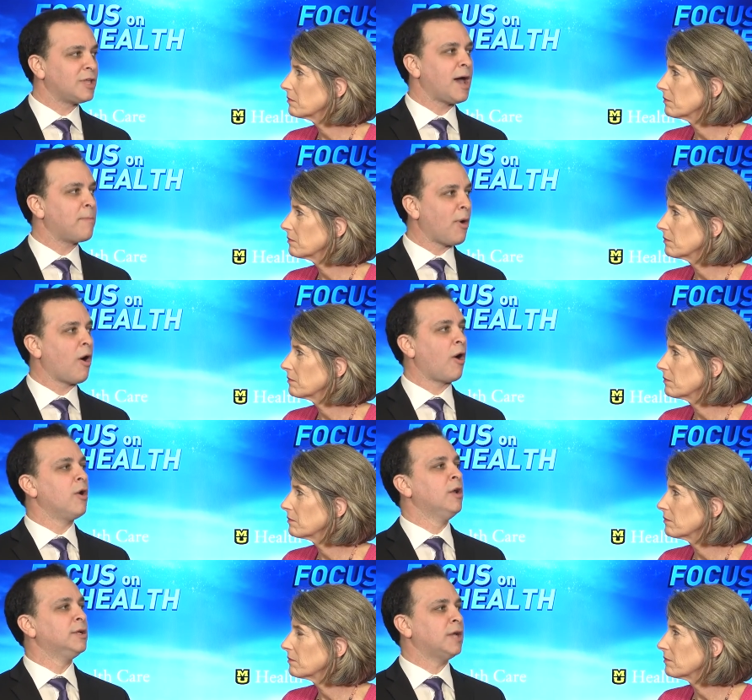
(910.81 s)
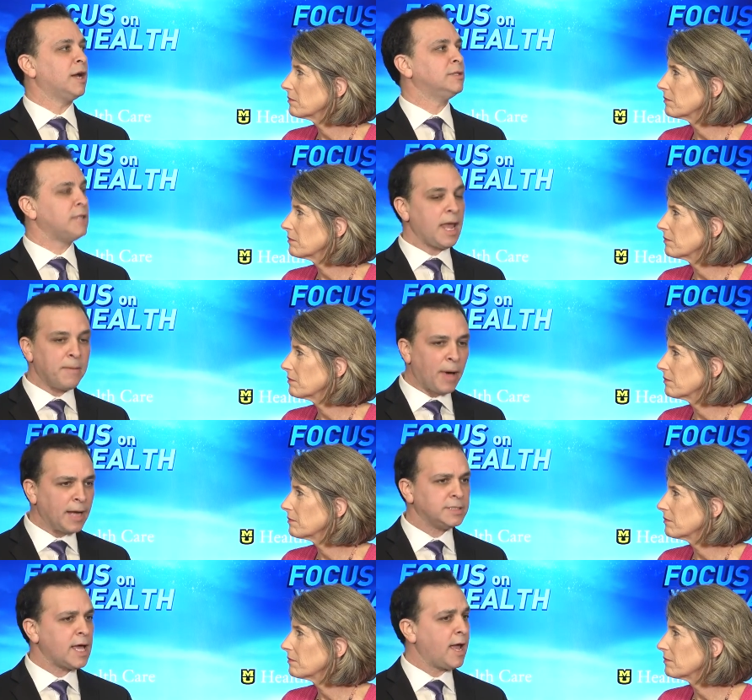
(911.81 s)
Speaker 1: that bar uh, day
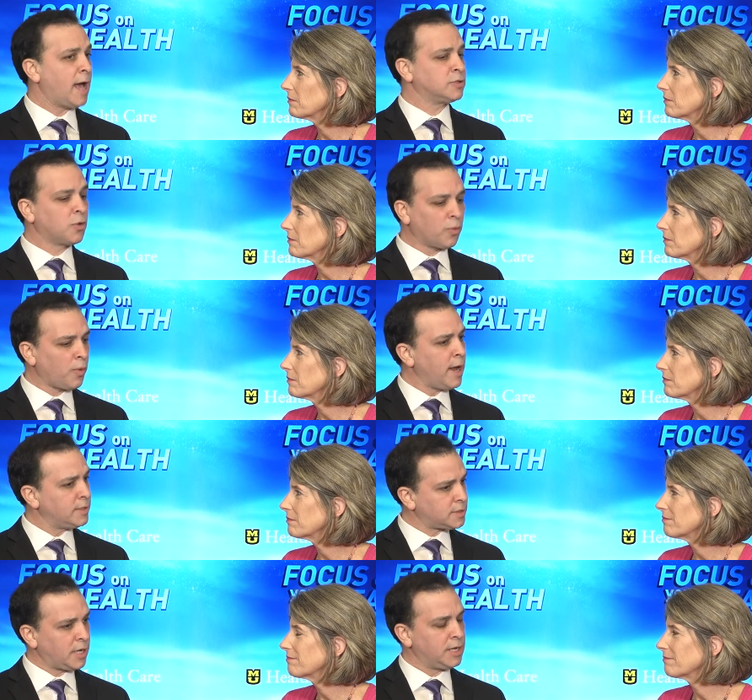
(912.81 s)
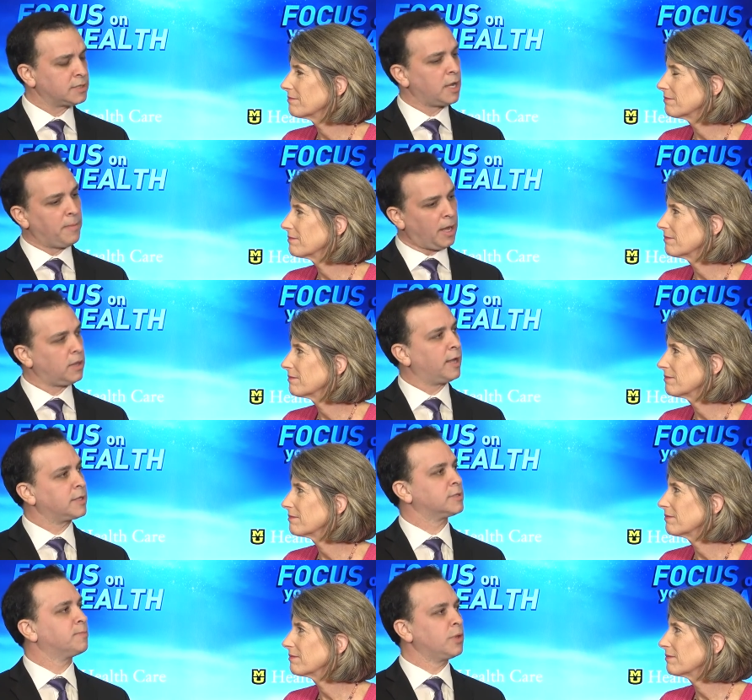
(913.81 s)
by day as great studies come out,
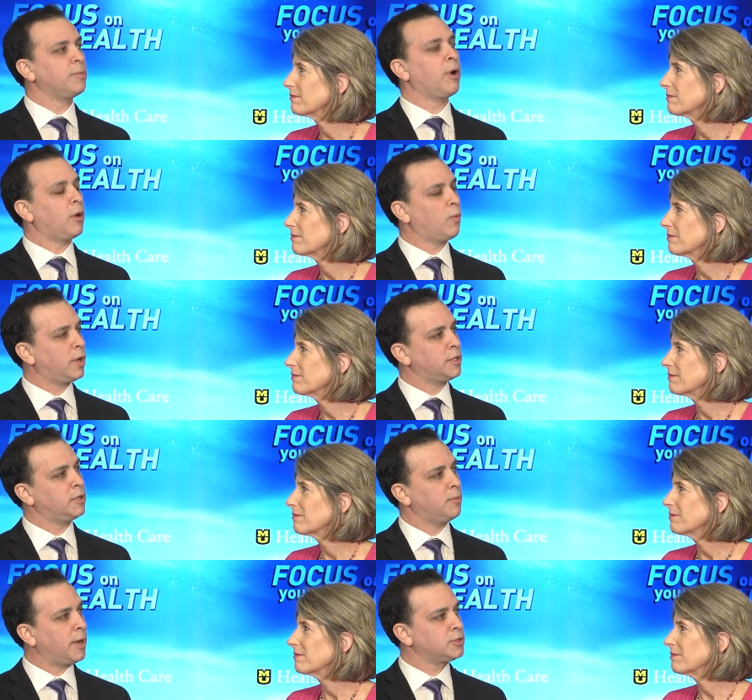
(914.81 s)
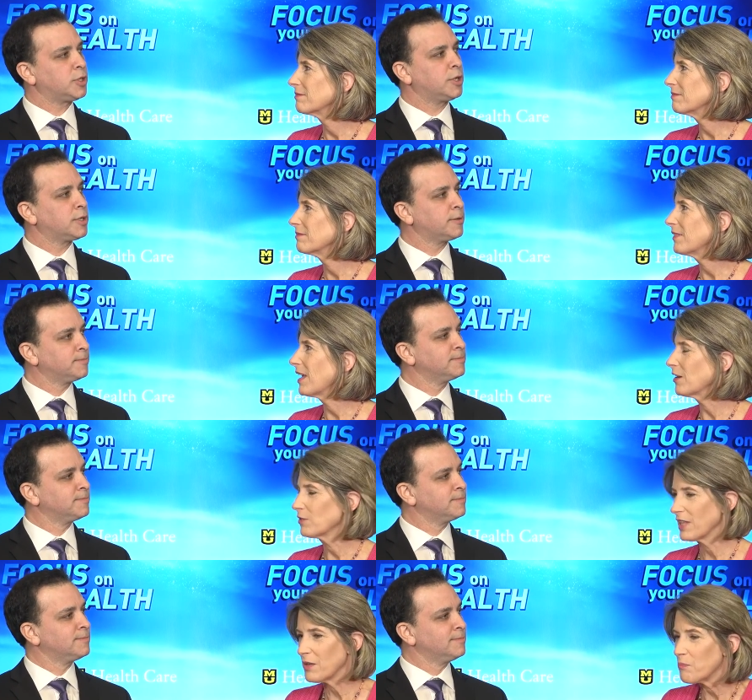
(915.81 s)
like this blueberry one that you mentioned.
Speaker 2: Yeah,
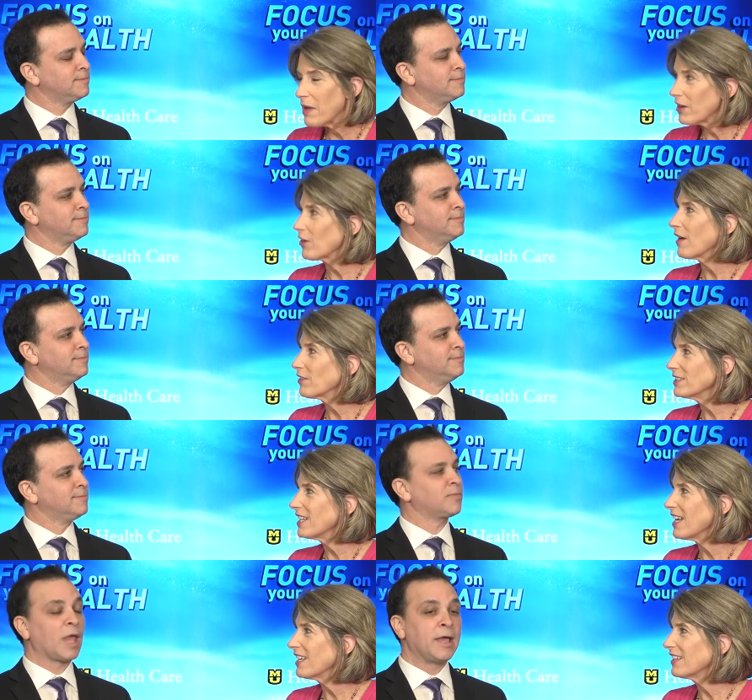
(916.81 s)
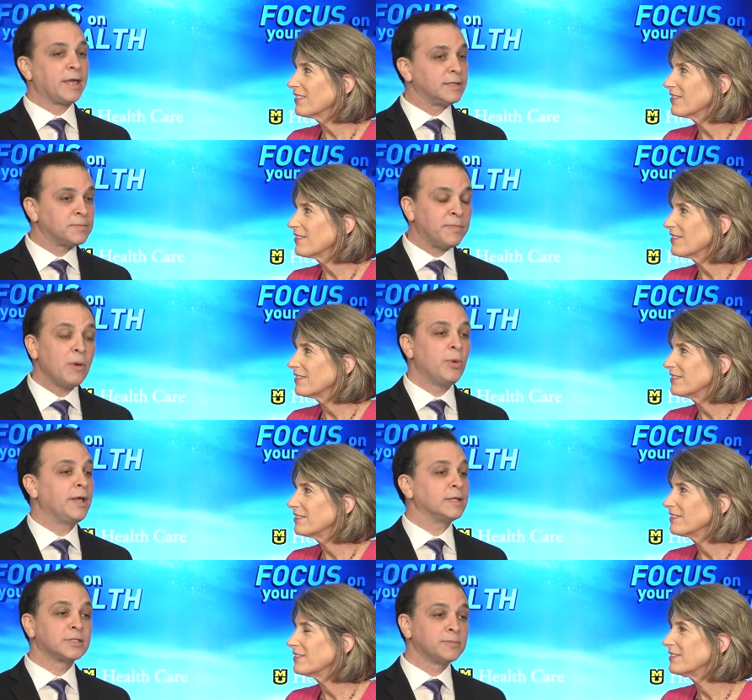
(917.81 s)
getting better every day.
Speaker 1: It gets we
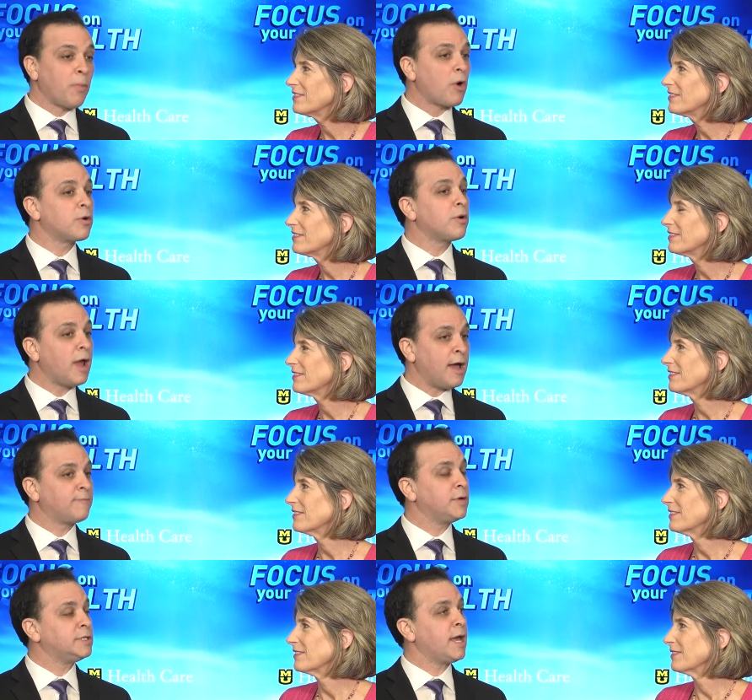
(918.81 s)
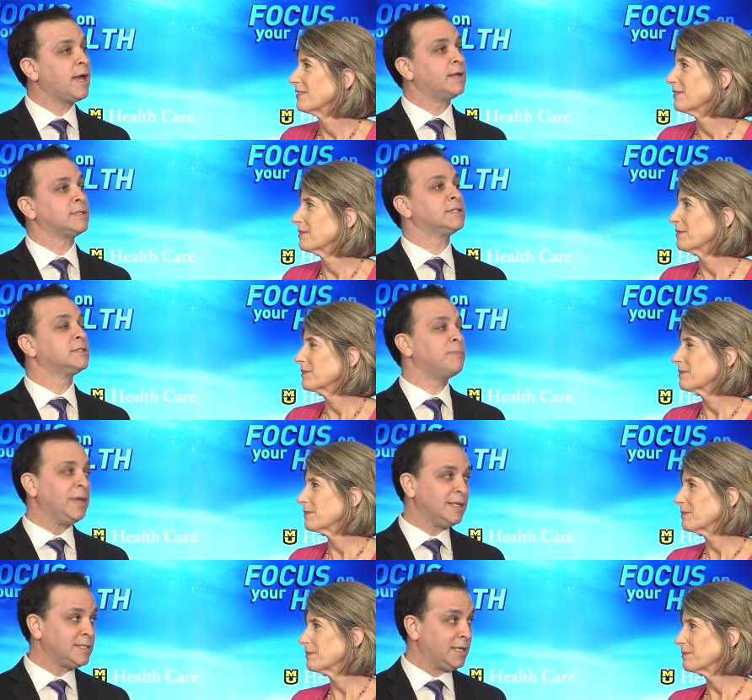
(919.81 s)
get smarter every day as a
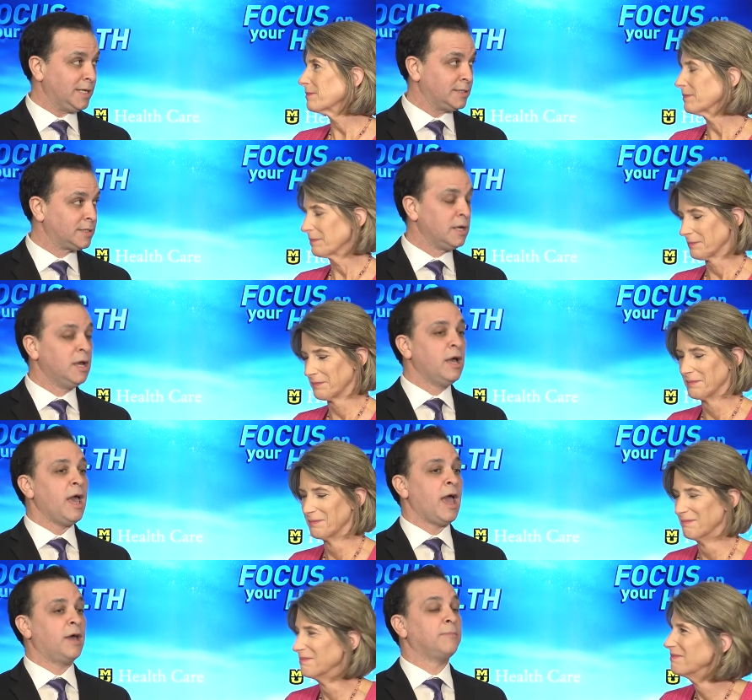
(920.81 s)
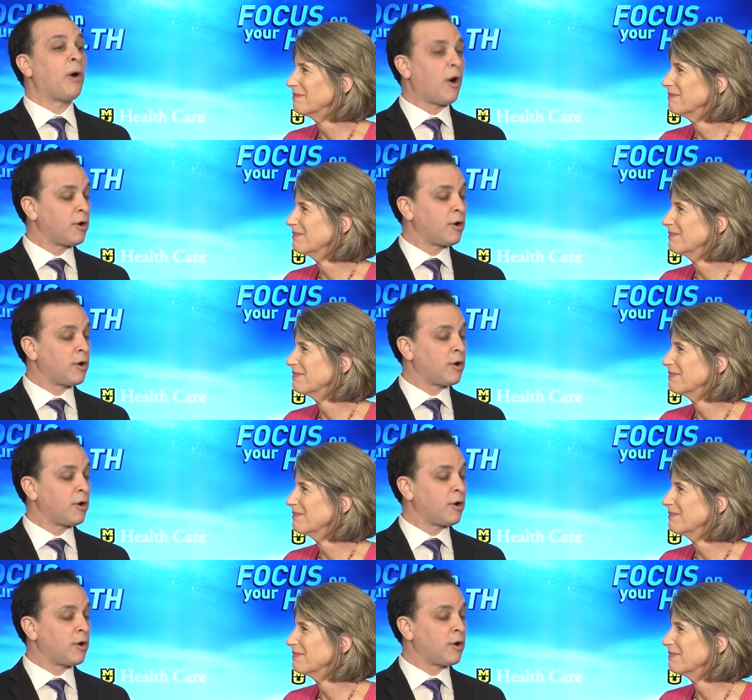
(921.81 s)
species. And part